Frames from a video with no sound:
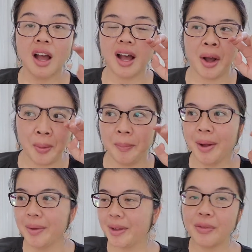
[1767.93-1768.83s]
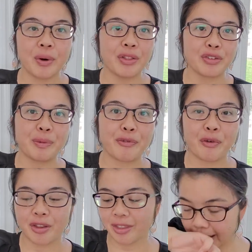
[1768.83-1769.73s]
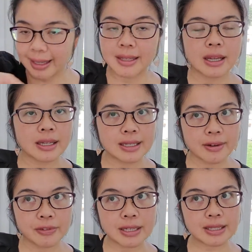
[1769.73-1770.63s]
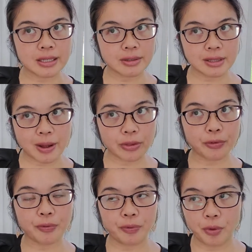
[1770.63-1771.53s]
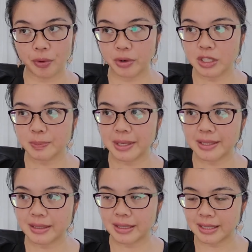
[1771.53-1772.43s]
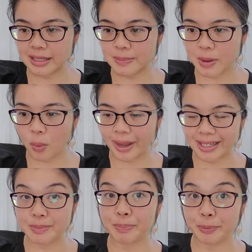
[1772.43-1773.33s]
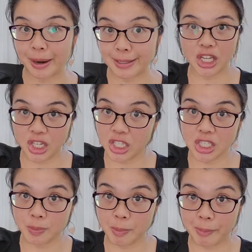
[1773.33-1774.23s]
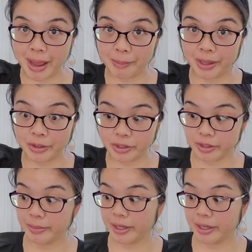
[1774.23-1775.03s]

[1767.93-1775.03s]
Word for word: Um, and well, this is my fourth thing. Like it, it can definitely still smell the florals, but it doesn't smell quite as bright. Could just be my mind playing tricks on me,